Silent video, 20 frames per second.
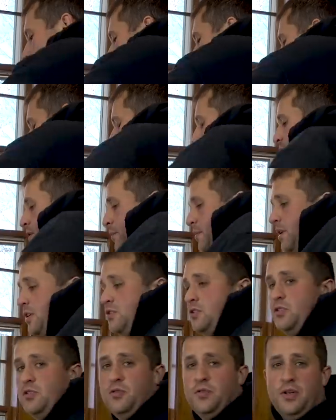it off, what I'm going to
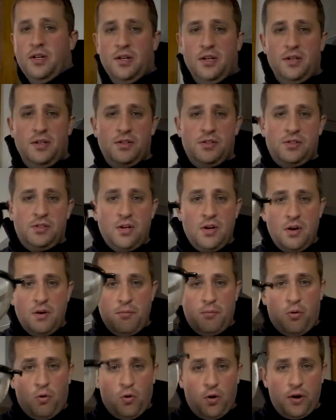do is
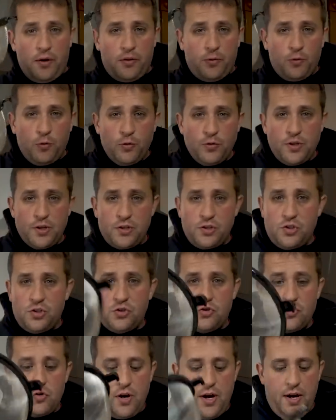pour it through this
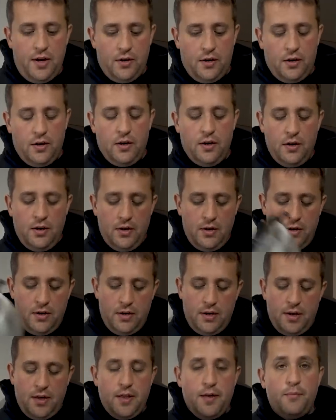strainer
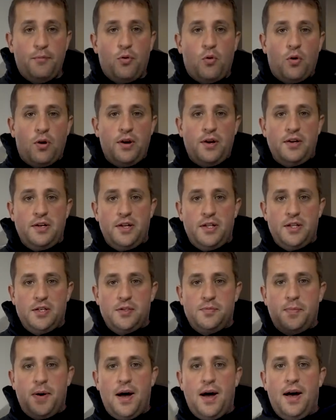and then pour it into this
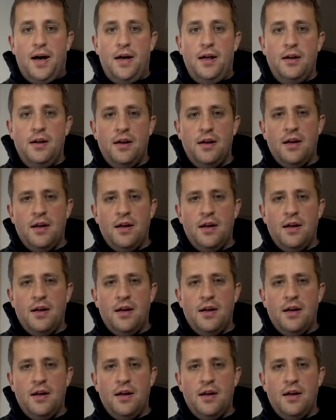pot.